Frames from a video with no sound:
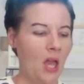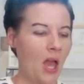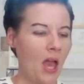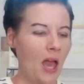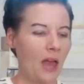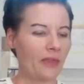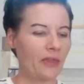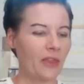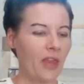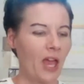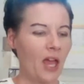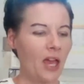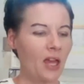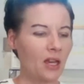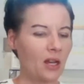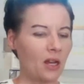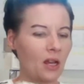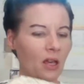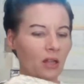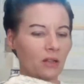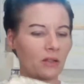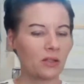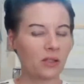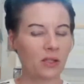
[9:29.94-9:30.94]
Then
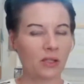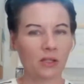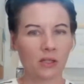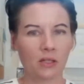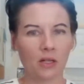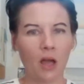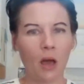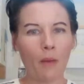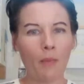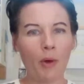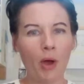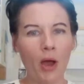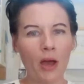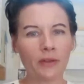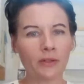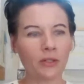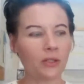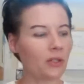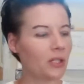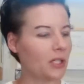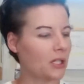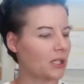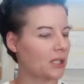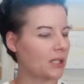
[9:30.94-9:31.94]
a couple other
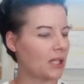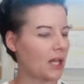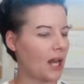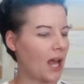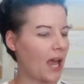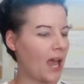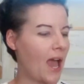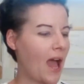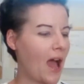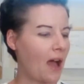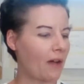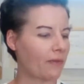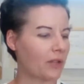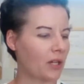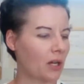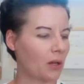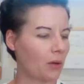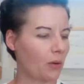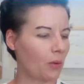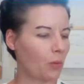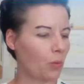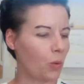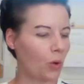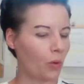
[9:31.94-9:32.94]
things that I have that
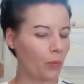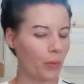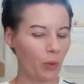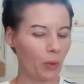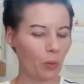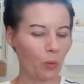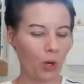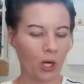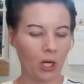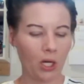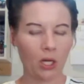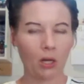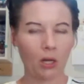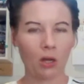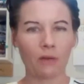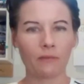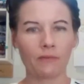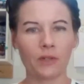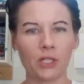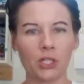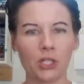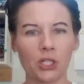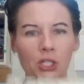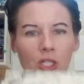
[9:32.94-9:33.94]
I will be working on
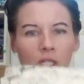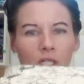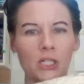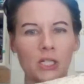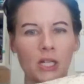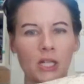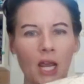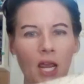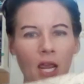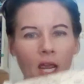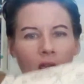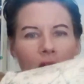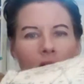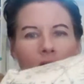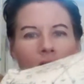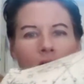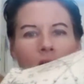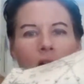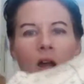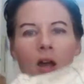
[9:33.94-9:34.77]
finishing today